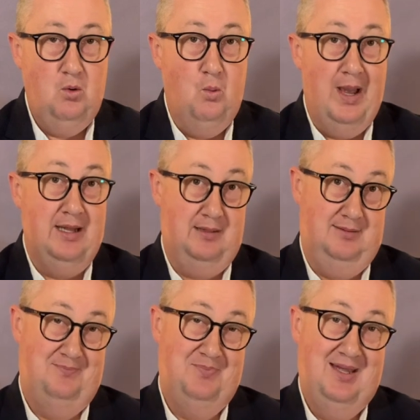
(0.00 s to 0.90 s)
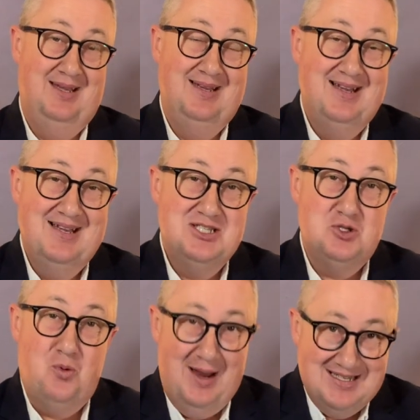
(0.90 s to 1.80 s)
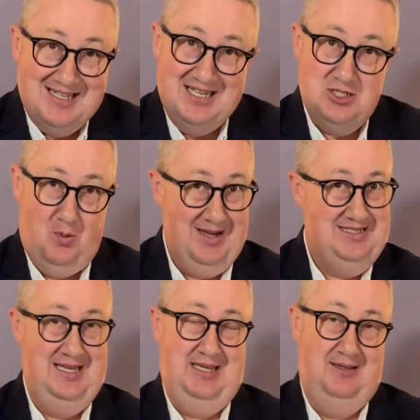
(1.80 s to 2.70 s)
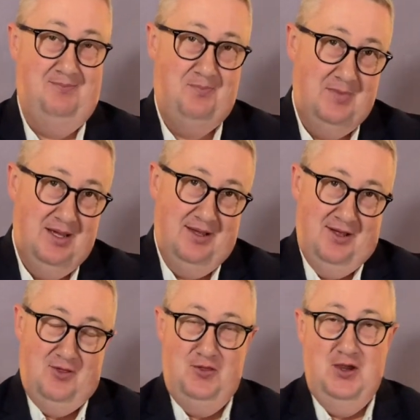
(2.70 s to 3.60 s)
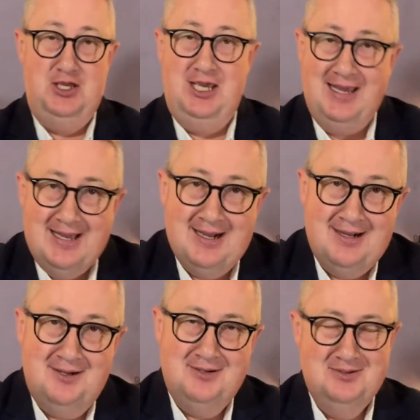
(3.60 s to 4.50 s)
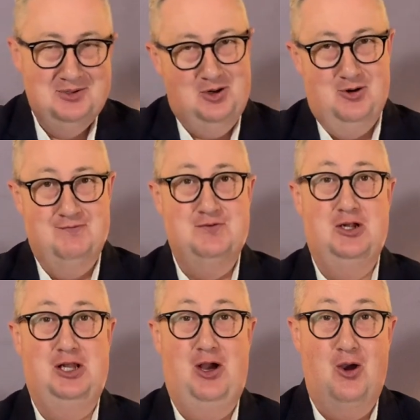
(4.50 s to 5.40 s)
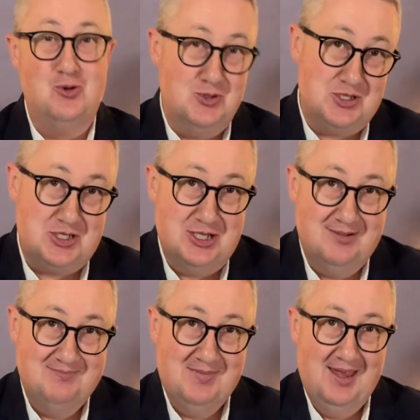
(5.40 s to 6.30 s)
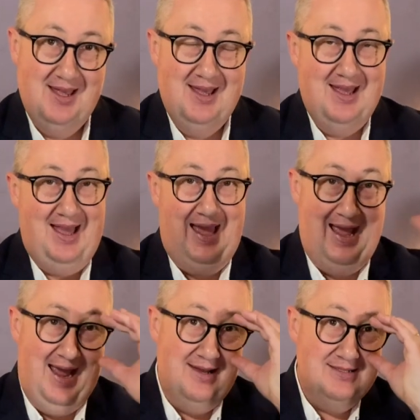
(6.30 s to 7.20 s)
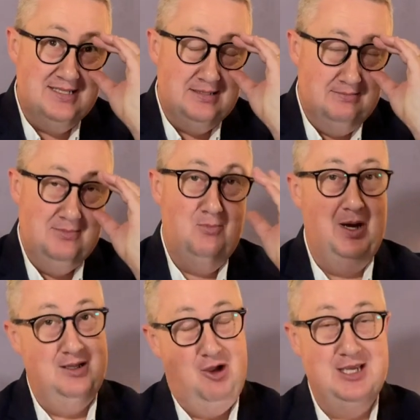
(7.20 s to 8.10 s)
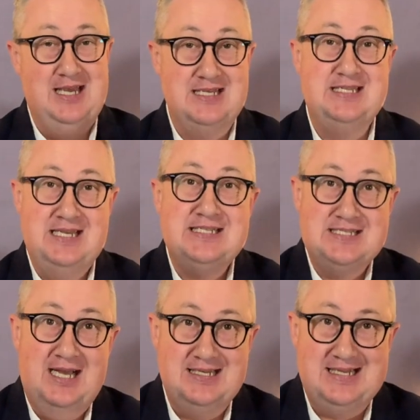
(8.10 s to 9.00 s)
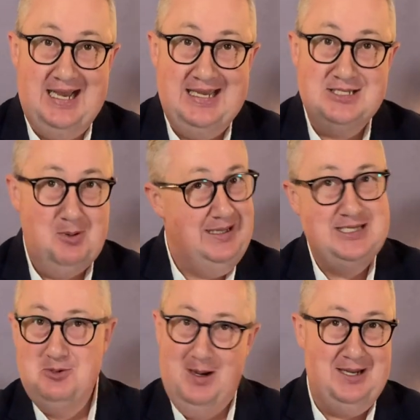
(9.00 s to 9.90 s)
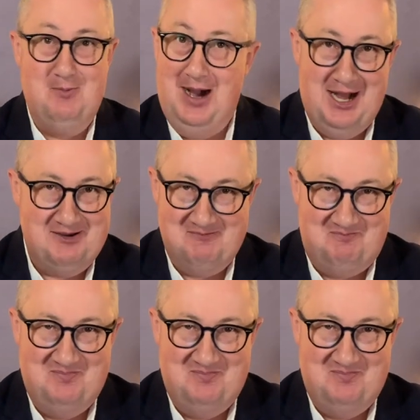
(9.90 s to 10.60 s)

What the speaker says: Well, 2020, the year of closed. And, well, I guess this Sunday, 2021,